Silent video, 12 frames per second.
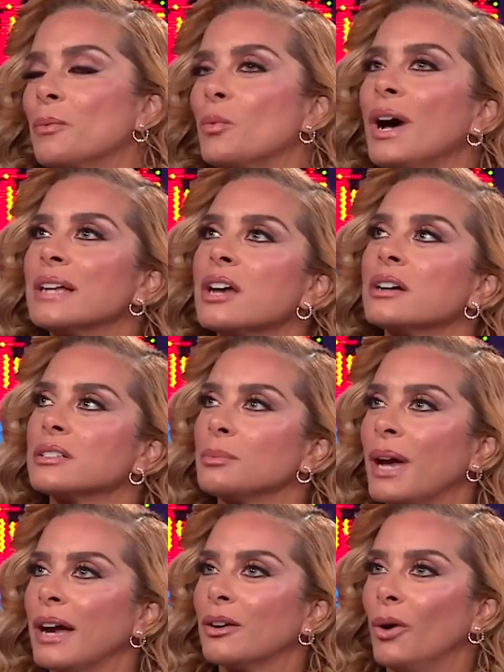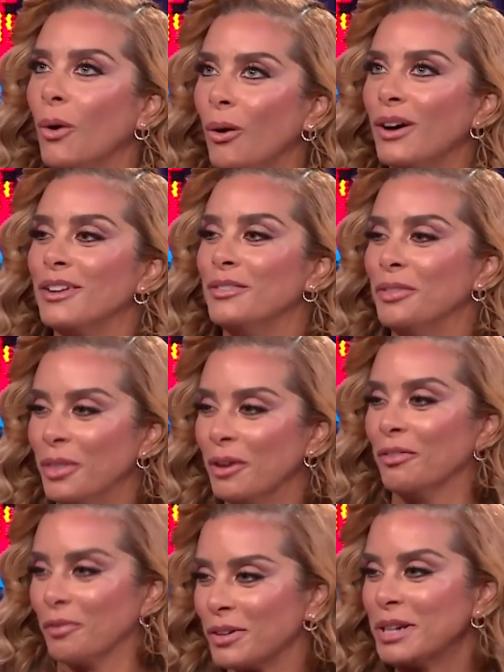Well, I talked about it on
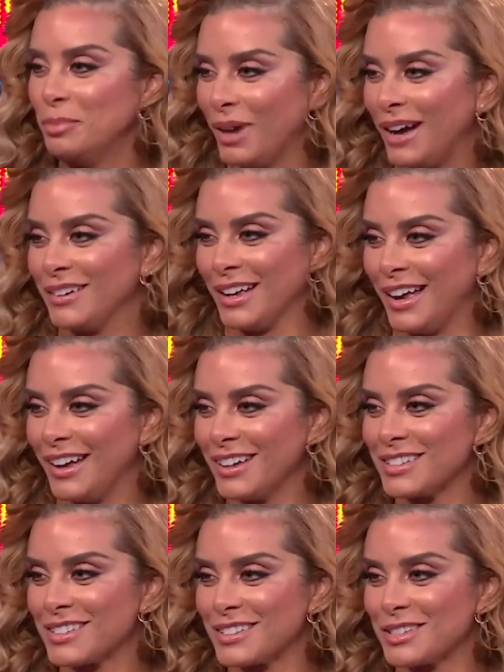the free podcast.